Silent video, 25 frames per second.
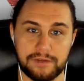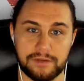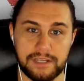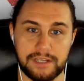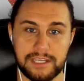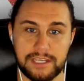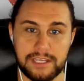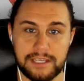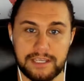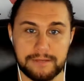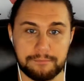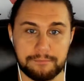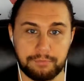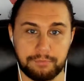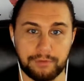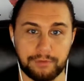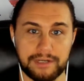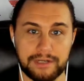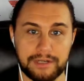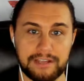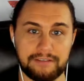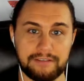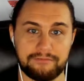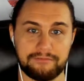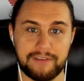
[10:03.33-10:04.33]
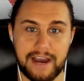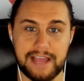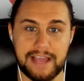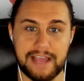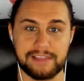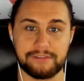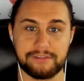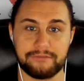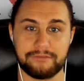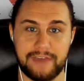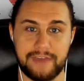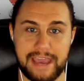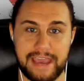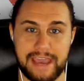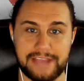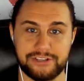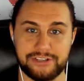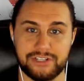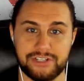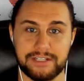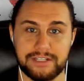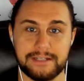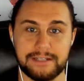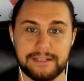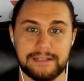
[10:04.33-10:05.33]
in pretty violent
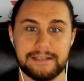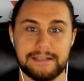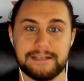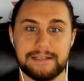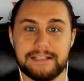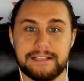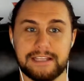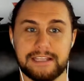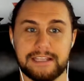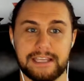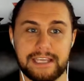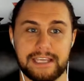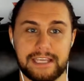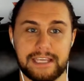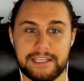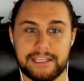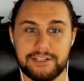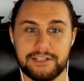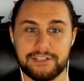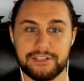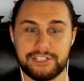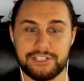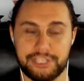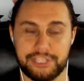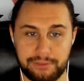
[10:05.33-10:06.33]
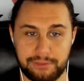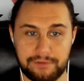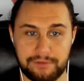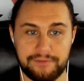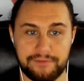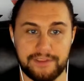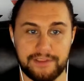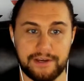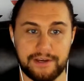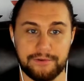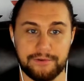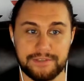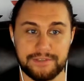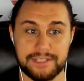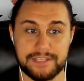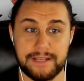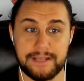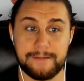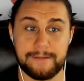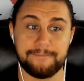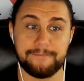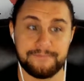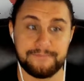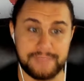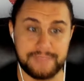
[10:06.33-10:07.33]
fashion in 2 of those.
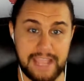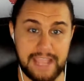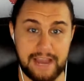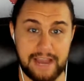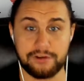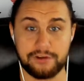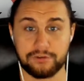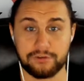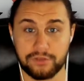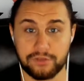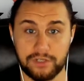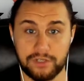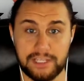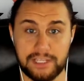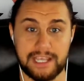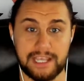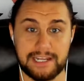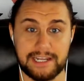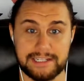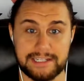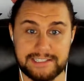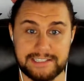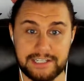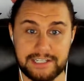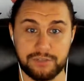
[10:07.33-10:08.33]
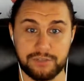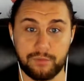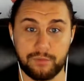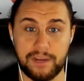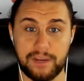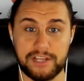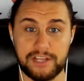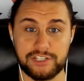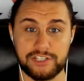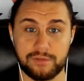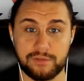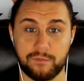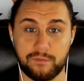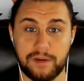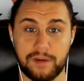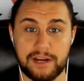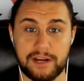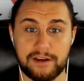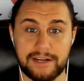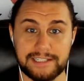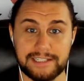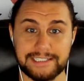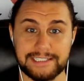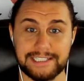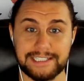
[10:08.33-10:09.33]
Now you're looking at a situation
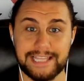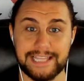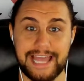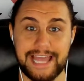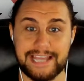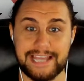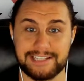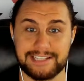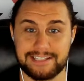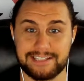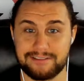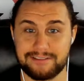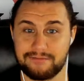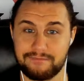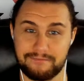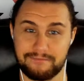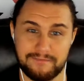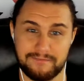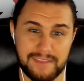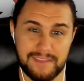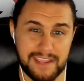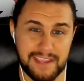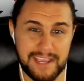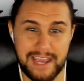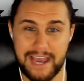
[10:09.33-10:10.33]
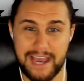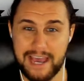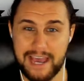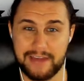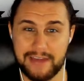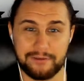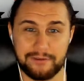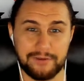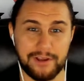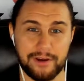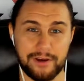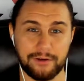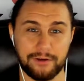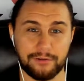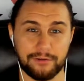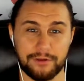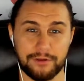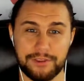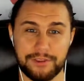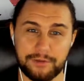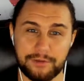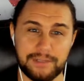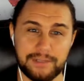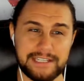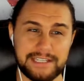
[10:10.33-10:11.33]
where in the last, I don't know,
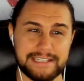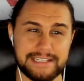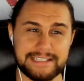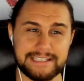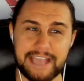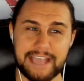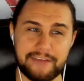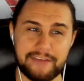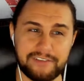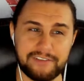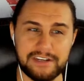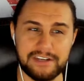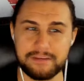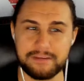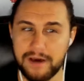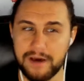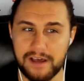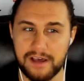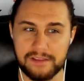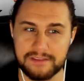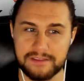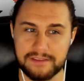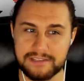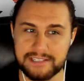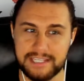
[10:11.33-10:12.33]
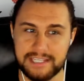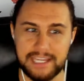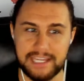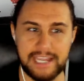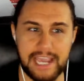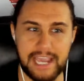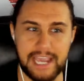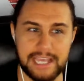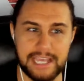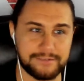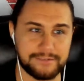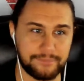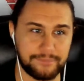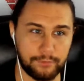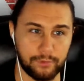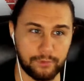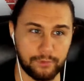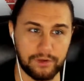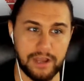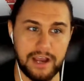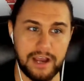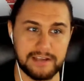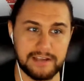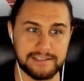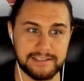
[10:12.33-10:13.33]
37 months, he has 4
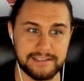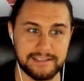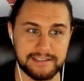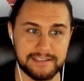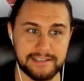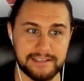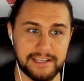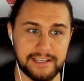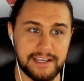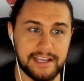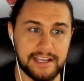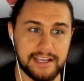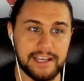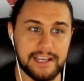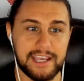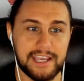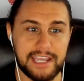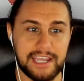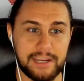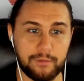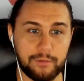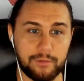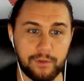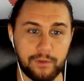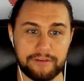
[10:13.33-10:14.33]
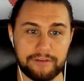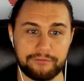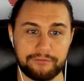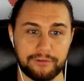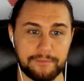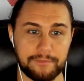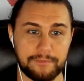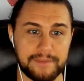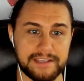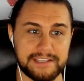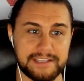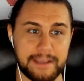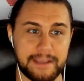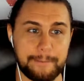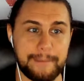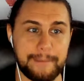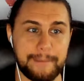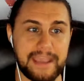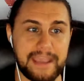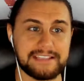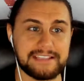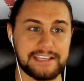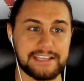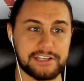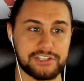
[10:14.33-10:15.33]
losses. He went from this
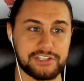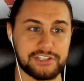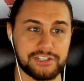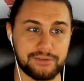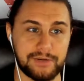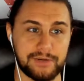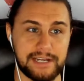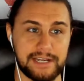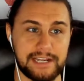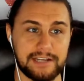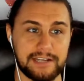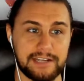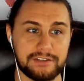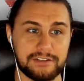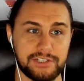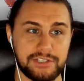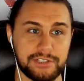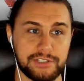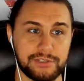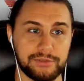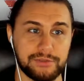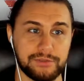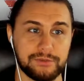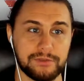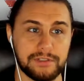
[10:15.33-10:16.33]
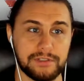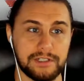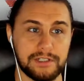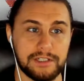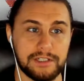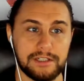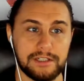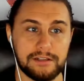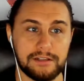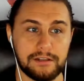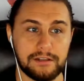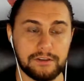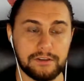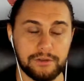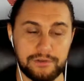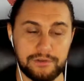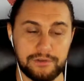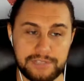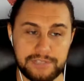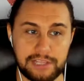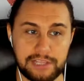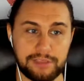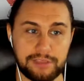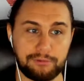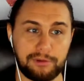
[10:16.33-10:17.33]
amazing streak to
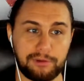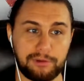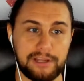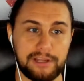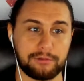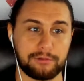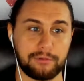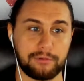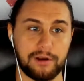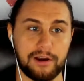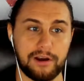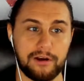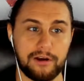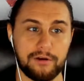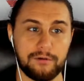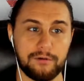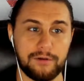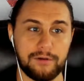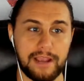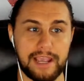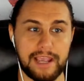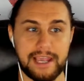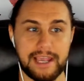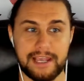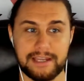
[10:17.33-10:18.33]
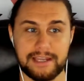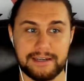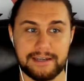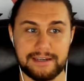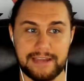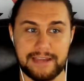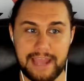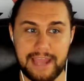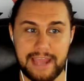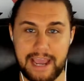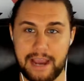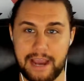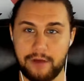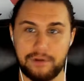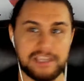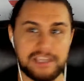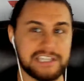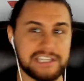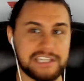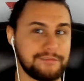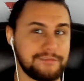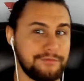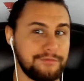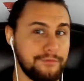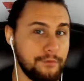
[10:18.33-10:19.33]
losing 3 in a row, and now
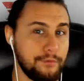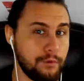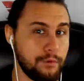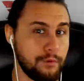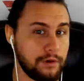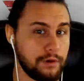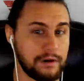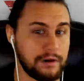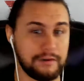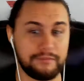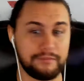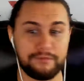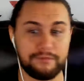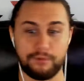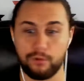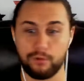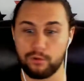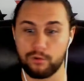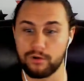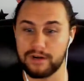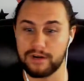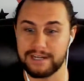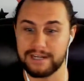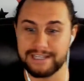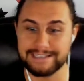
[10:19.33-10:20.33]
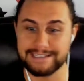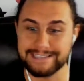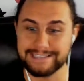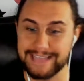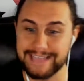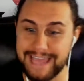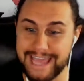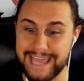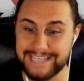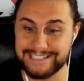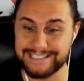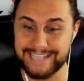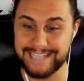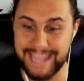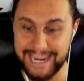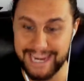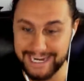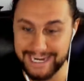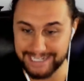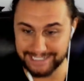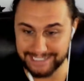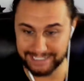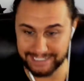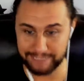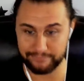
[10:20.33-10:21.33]
he's 4-4 in his last
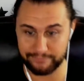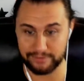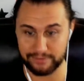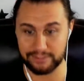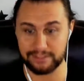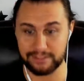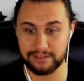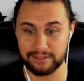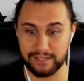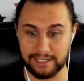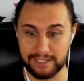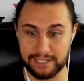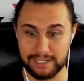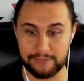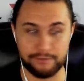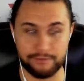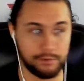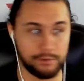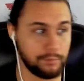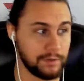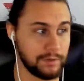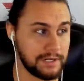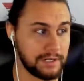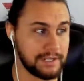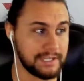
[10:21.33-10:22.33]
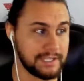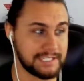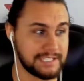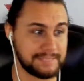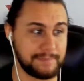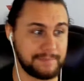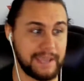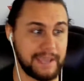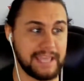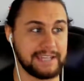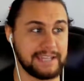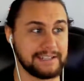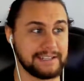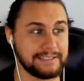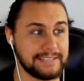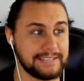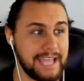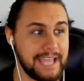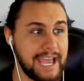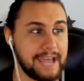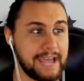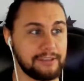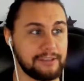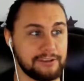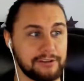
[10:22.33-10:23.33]
8 even. Like, if you want to expand on
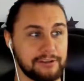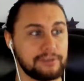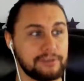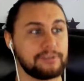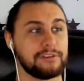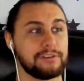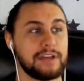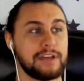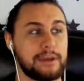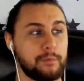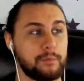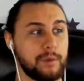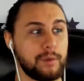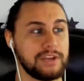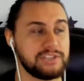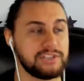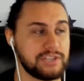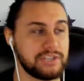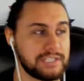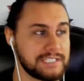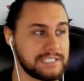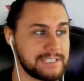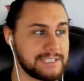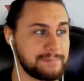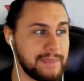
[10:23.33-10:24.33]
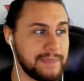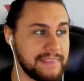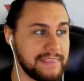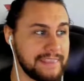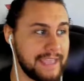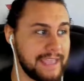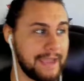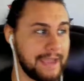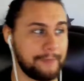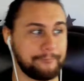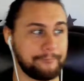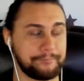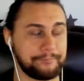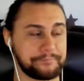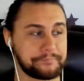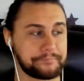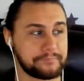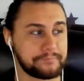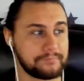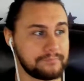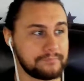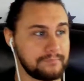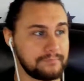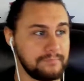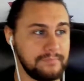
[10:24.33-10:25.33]
that, there are a lot of ways you can spin that.
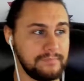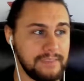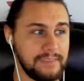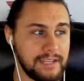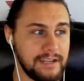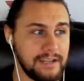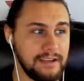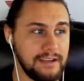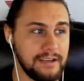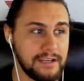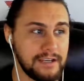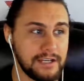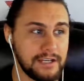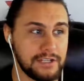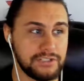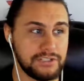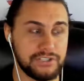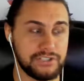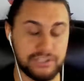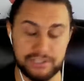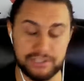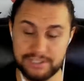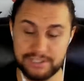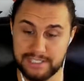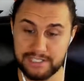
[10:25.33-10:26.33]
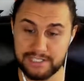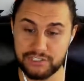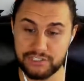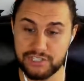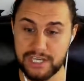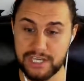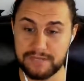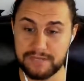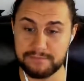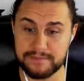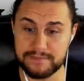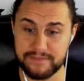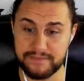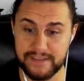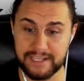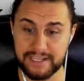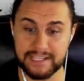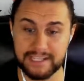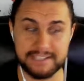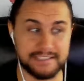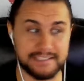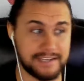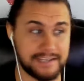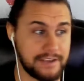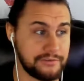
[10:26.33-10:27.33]
Do you think James Vick
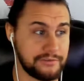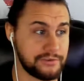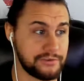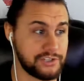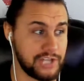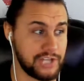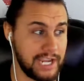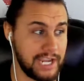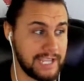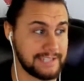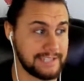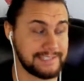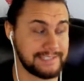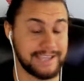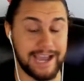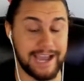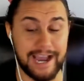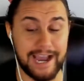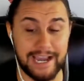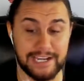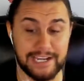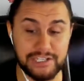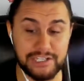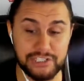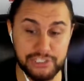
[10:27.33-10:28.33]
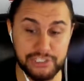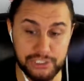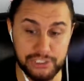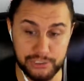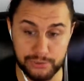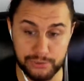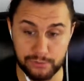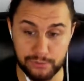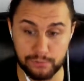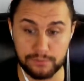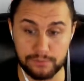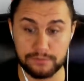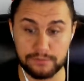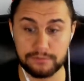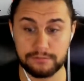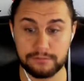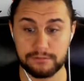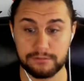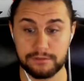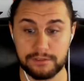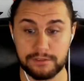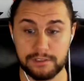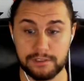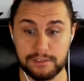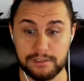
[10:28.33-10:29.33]
gets another chance? I do,
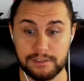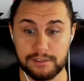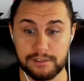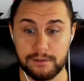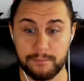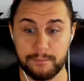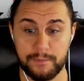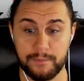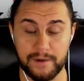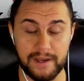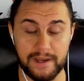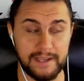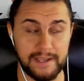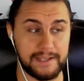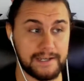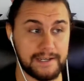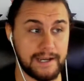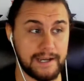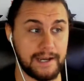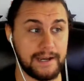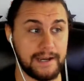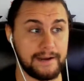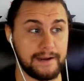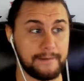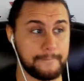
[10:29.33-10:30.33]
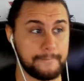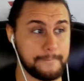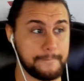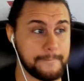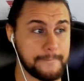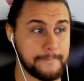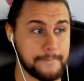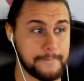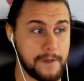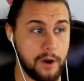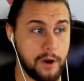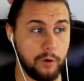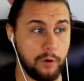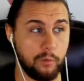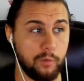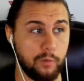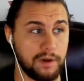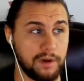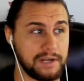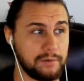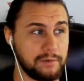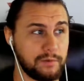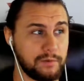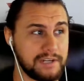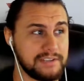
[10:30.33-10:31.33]
but
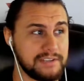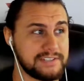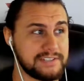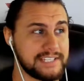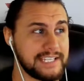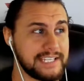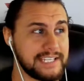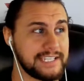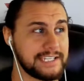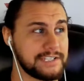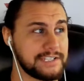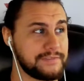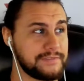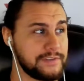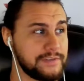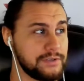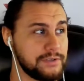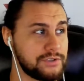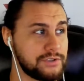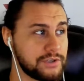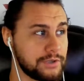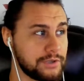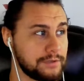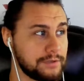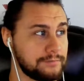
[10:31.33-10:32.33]
what do you see in his future?